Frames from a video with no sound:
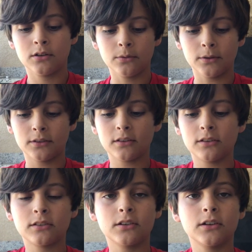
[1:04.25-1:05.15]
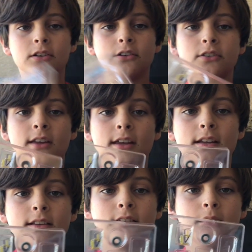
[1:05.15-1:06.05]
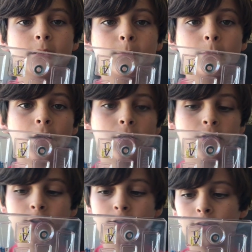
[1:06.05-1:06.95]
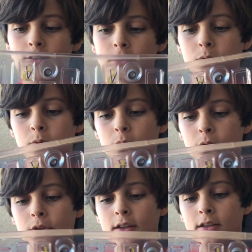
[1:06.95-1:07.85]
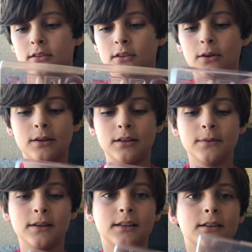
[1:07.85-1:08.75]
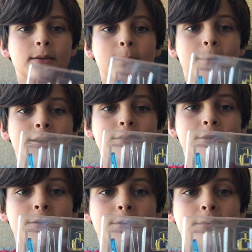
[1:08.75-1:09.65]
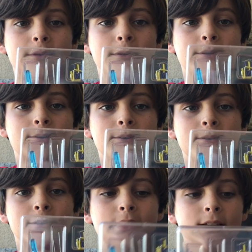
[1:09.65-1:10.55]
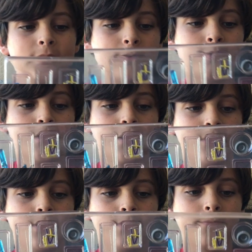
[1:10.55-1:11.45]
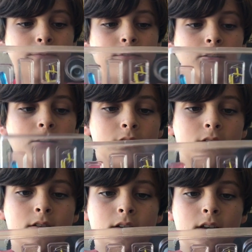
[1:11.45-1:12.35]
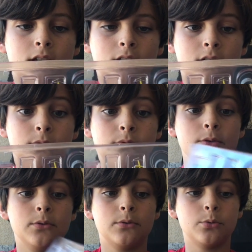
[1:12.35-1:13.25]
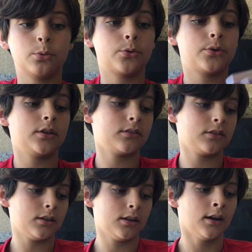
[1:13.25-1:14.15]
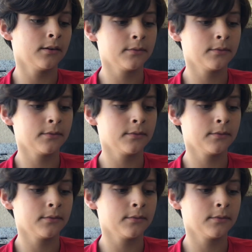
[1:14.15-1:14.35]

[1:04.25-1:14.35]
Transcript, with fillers: resistors, and some other cool things. Oh, and even a little micro little screwdriver. And a few cool things in there.